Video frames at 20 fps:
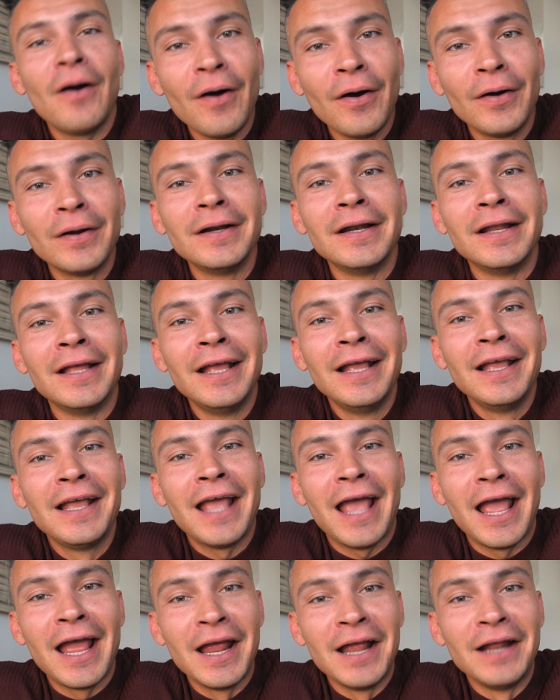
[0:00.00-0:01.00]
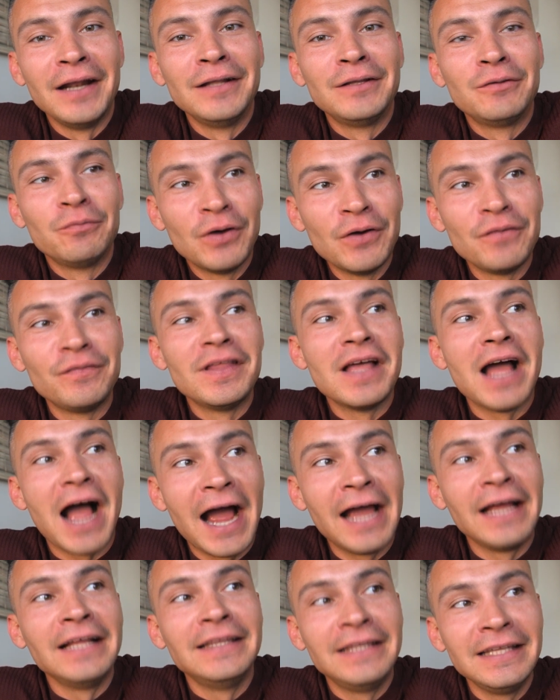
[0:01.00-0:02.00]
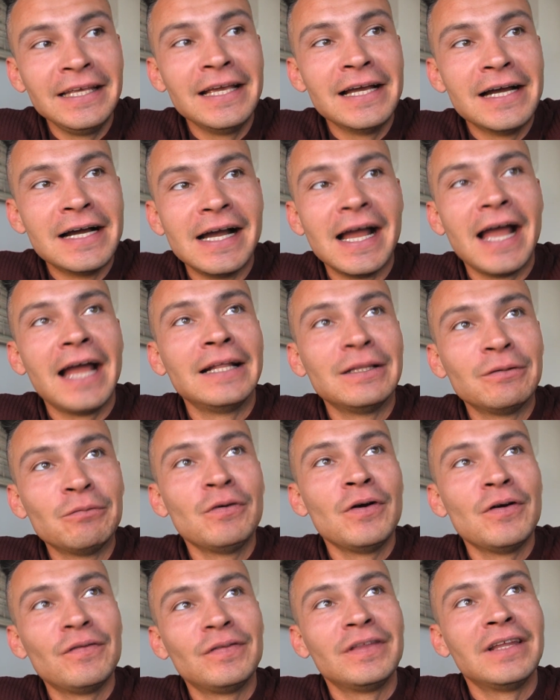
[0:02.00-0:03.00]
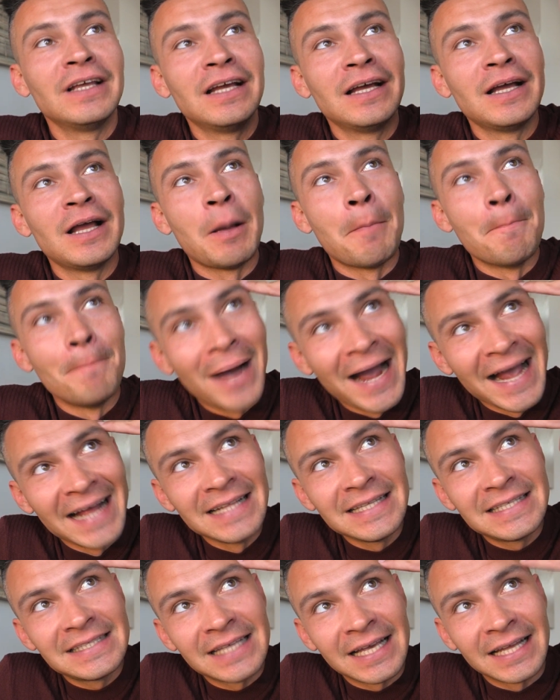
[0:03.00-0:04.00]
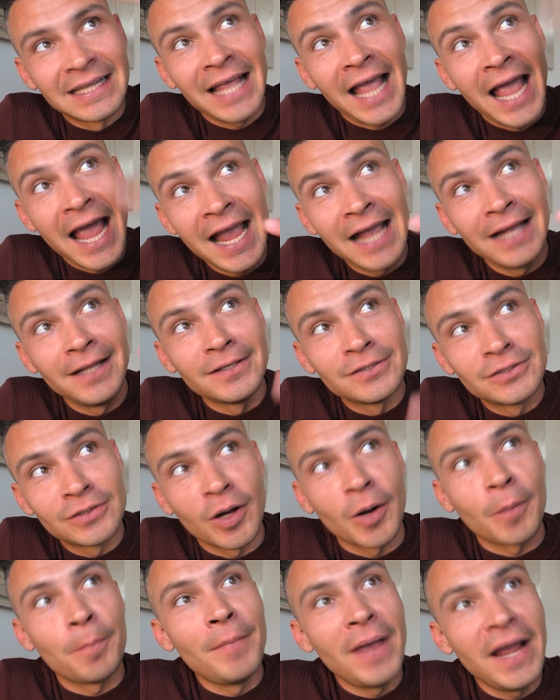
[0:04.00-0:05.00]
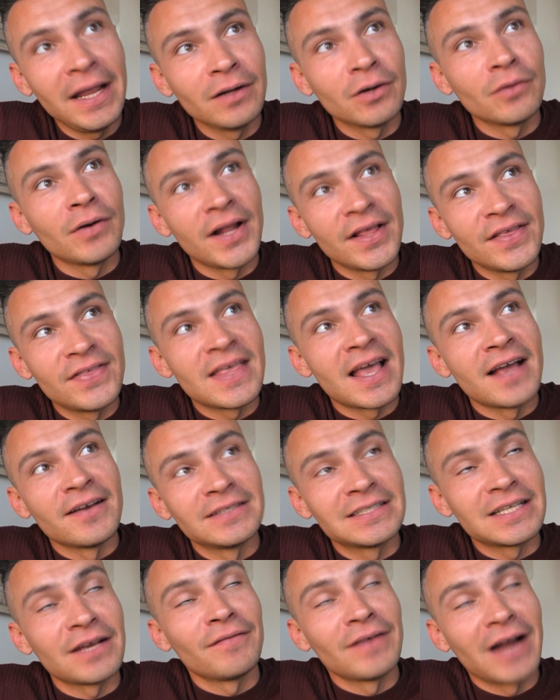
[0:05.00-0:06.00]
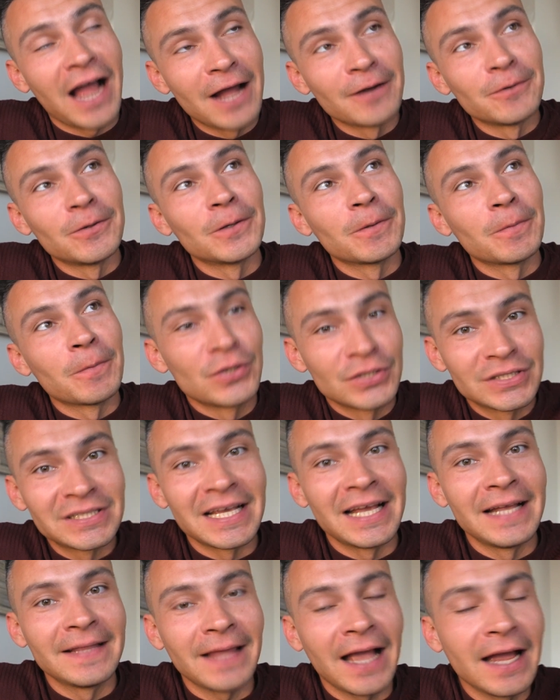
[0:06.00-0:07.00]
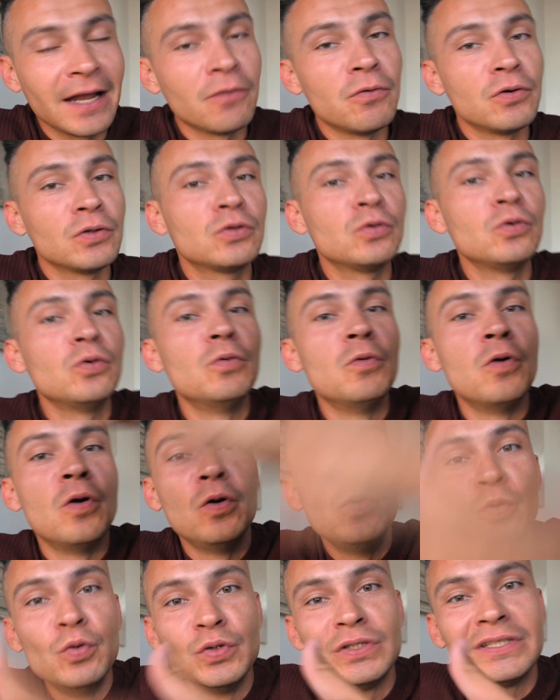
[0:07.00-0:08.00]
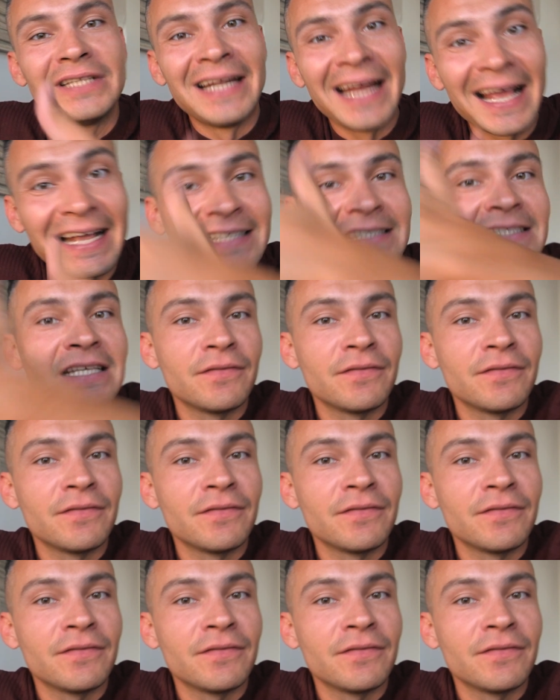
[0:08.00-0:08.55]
on and with the idea and with the mindset, hey, the stock made already 700%, I don't want to lose the next